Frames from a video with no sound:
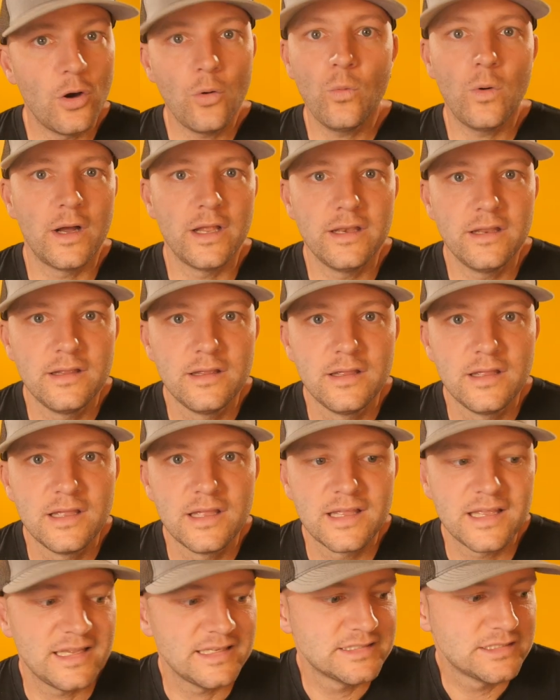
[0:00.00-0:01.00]
No one
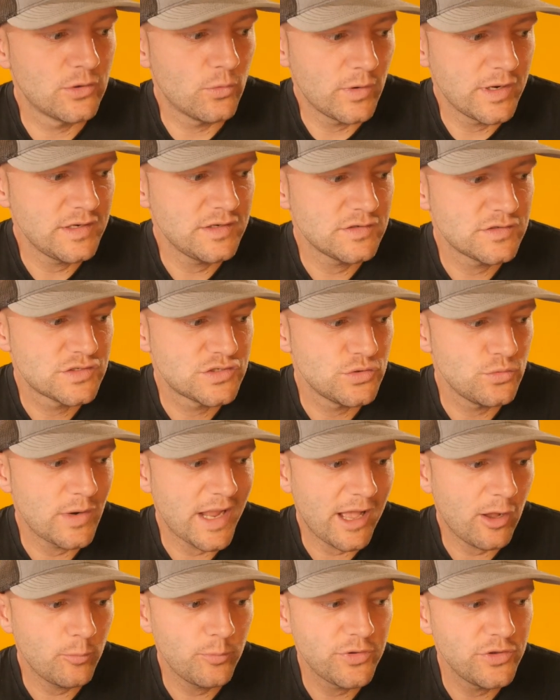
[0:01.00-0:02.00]
is going
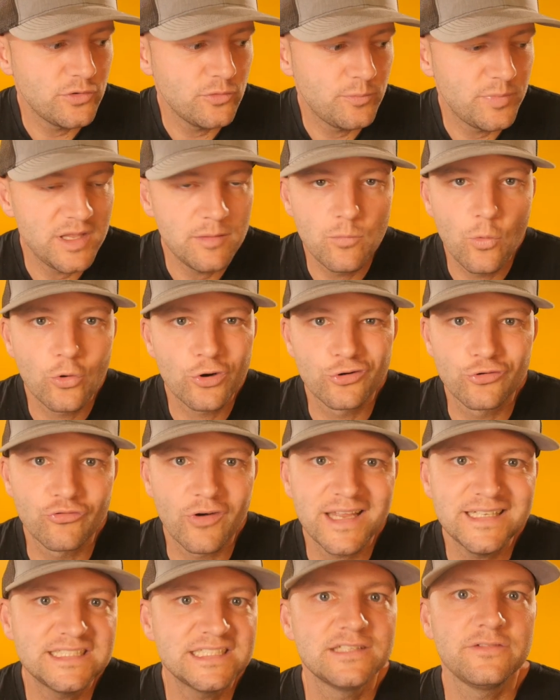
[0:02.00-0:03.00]
to help you be
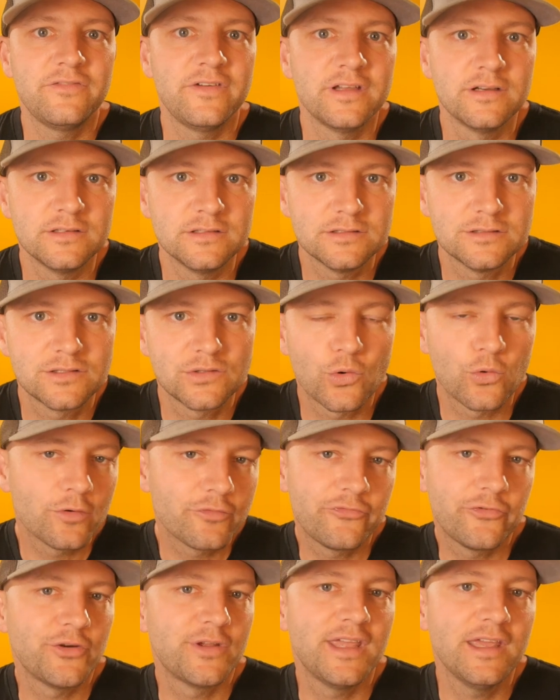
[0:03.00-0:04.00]
more grace-filled
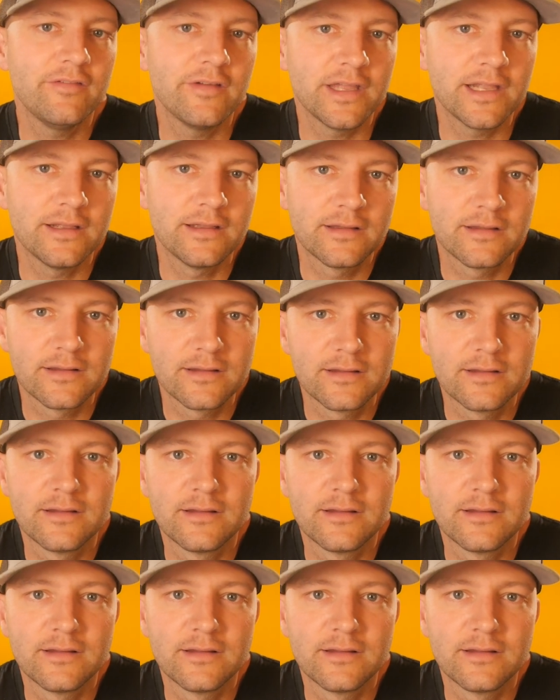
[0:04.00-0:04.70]
or forgiving.